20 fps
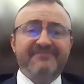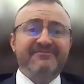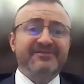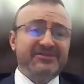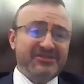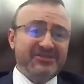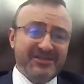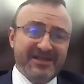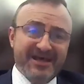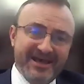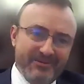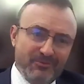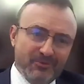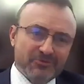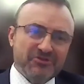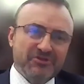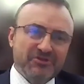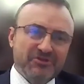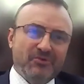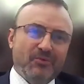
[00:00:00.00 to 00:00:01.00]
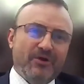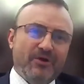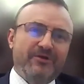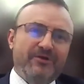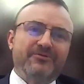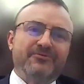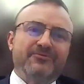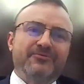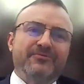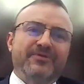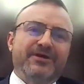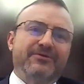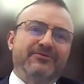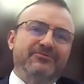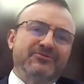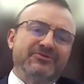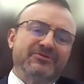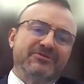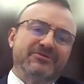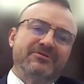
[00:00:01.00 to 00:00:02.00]
Even today, we're still working on
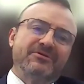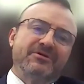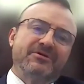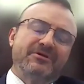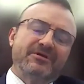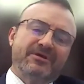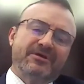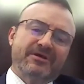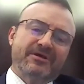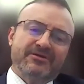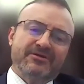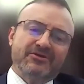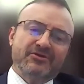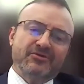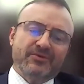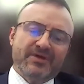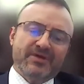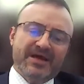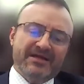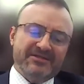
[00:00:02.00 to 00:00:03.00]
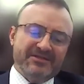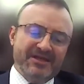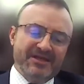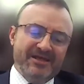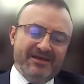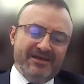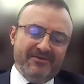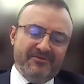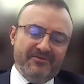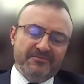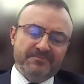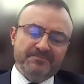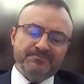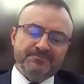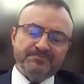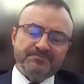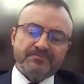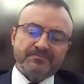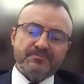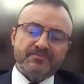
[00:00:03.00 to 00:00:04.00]
those, you and I together.
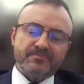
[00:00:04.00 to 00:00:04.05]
